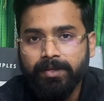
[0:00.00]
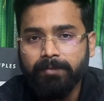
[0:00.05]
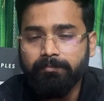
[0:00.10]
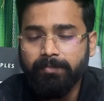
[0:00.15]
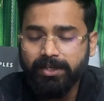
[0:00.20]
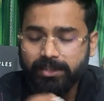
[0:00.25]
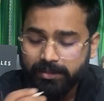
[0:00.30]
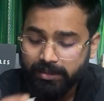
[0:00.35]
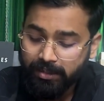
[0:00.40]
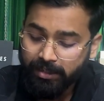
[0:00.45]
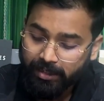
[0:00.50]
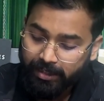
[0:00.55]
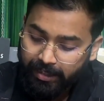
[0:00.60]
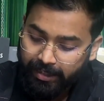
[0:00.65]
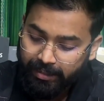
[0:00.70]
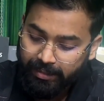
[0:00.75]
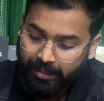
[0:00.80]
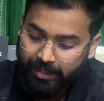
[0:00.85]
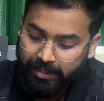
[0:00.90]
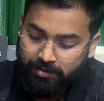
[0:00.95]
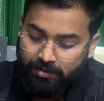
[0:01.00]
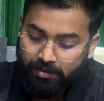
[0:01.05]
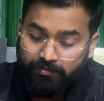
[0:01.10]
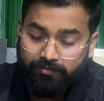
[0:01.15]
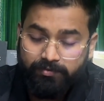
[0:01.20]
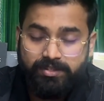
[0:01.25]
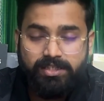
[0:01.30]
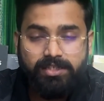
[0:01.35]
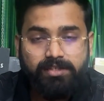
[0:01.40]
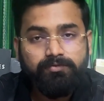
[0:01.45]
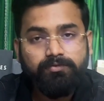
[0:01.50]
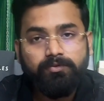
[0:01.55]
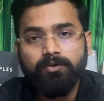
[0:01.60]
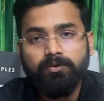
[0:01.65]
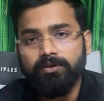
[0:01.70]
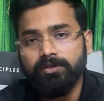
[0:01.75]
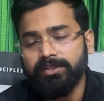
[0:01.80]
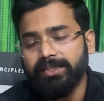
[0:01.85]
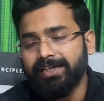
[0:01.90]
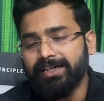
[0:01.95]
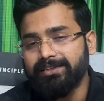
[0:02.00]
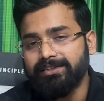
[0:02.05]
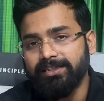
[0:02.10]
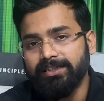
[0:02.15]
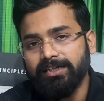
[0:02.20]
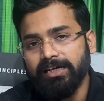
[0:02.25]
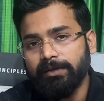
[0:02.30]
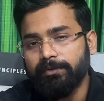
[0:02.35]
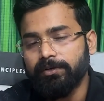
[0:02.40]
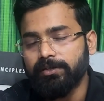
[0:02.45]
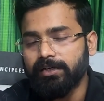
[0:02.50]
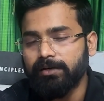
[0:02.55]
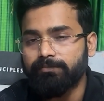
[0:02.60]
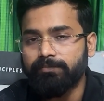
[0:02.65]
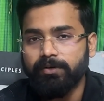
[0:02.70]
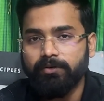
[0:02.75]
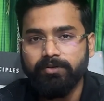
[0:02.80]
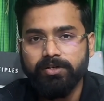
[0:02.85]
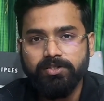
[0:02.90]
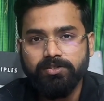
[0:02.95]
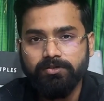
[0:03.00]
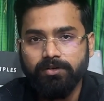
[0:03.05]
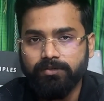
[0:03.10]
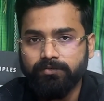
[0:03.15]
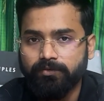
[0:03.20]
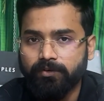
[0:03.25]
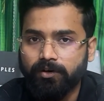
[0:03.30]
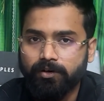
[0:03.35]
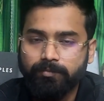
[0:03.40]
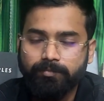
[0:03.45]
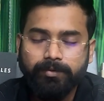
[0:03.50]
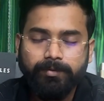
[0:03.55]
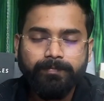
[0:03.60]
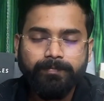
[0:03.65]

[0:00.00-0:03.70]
But in case of C4, that 3 carbon compound is not formed.